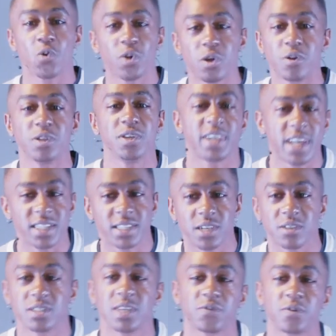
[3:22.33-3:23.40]
real and you can't tell
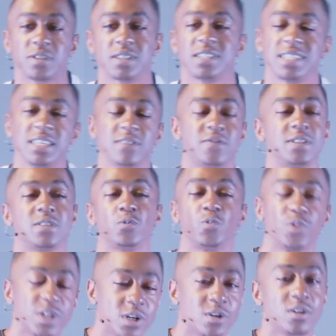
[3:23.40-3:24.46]
the difference and see if it's
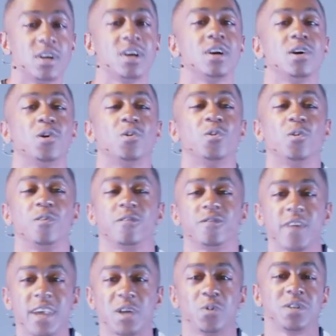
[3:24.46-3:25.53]
real or
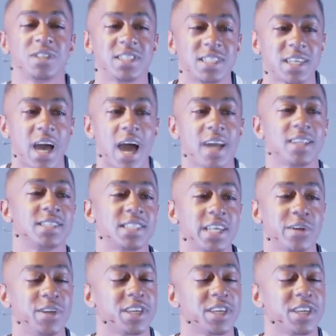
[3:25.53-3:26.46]
fake, which is kind of scary.